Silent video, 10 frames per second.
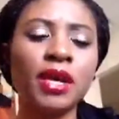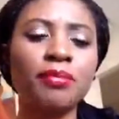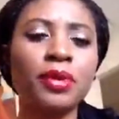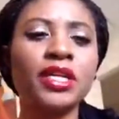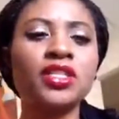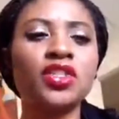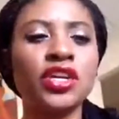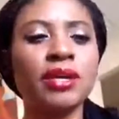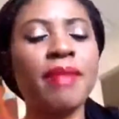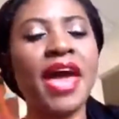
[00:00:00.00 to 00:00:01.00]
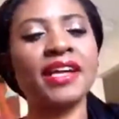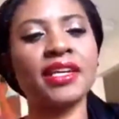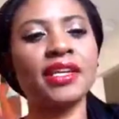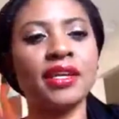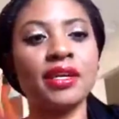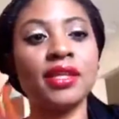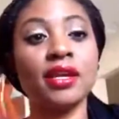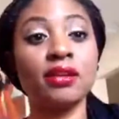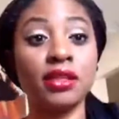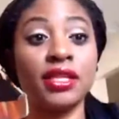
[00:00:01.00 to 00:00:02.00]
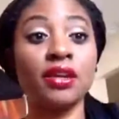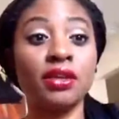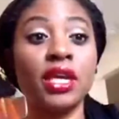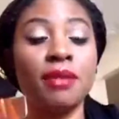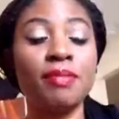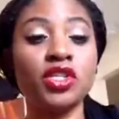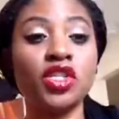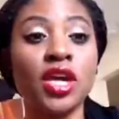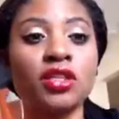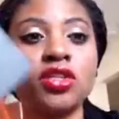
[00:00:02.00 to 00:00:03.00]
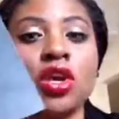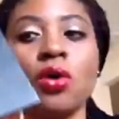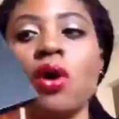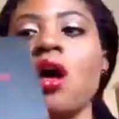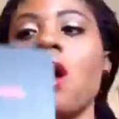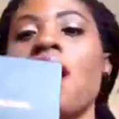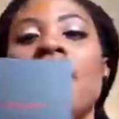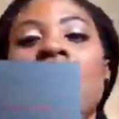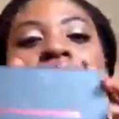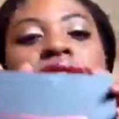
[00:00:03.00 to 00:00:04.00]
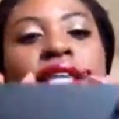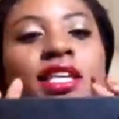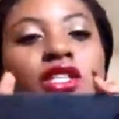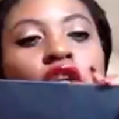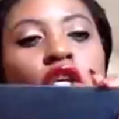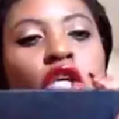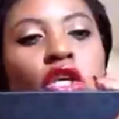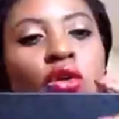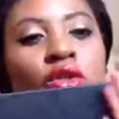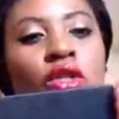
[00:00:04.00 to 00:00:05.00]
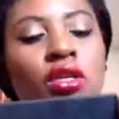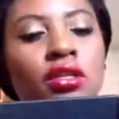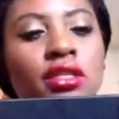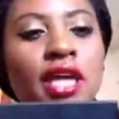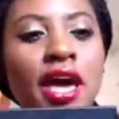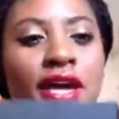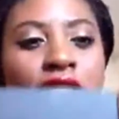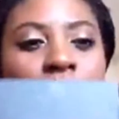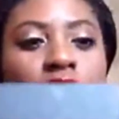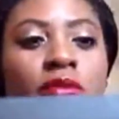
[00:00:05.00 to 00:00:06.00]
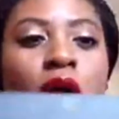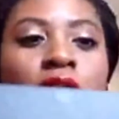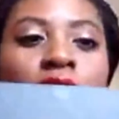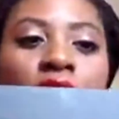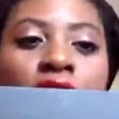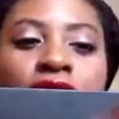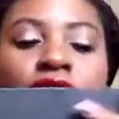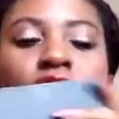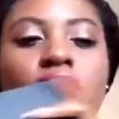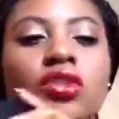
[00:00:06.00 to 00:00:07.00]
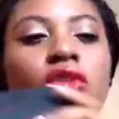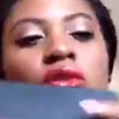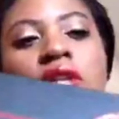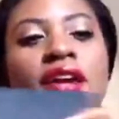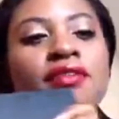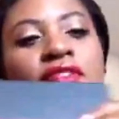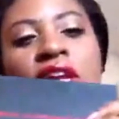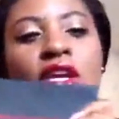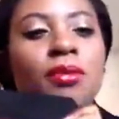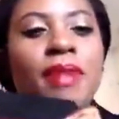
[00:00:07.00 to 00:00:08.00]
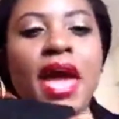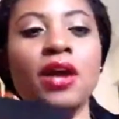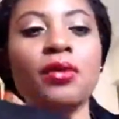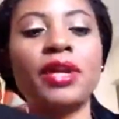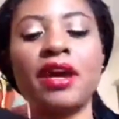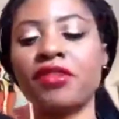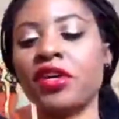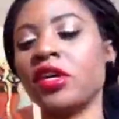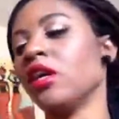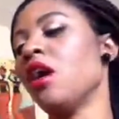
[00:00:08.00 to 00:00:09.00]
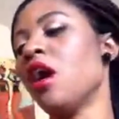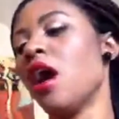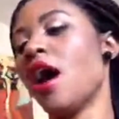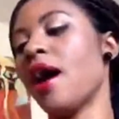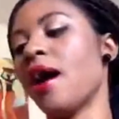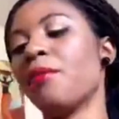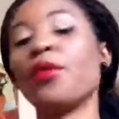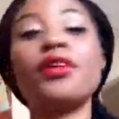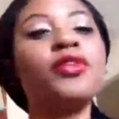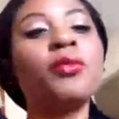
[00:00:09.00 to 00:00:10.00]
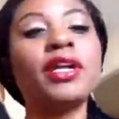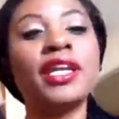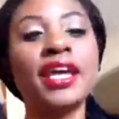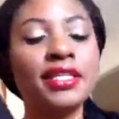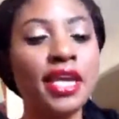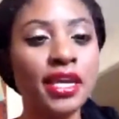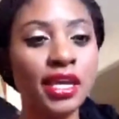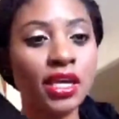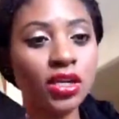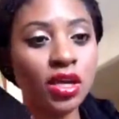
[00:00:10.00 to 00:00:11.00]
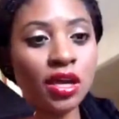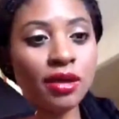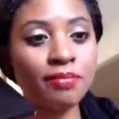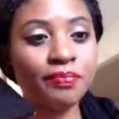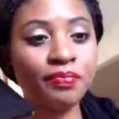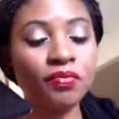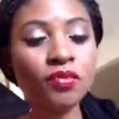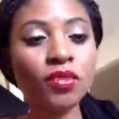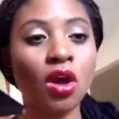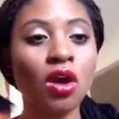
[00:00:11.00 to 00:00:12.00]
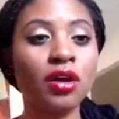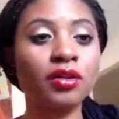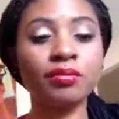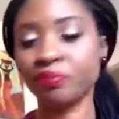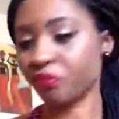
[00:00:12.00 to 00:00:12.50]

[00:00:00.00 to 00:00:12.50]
pretty sturdy magnet in it that'll keep it shut. So it's a nice cute size, small enough to like fit in your bag or whatever, or if you want to like take it on